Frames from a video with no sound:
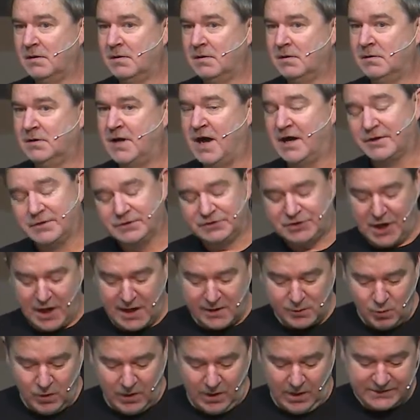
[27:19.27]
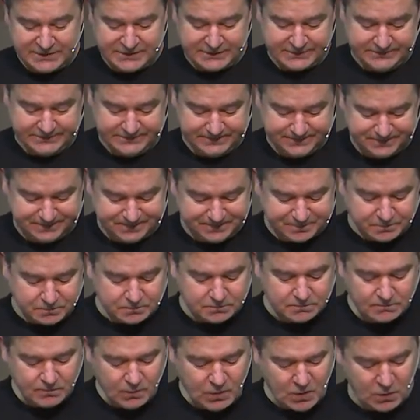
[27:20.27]
Dr. John Willis
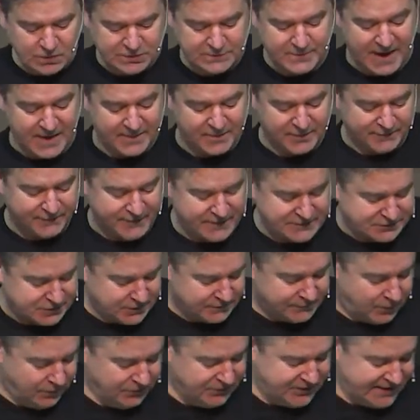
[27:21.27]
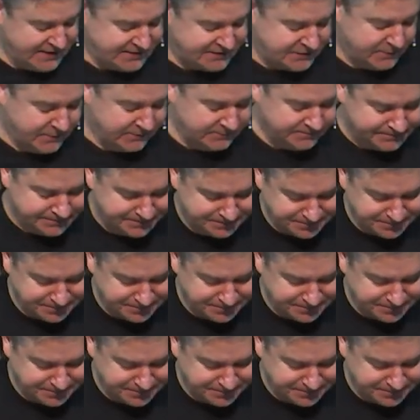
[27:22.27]
was my professor of Old Testament.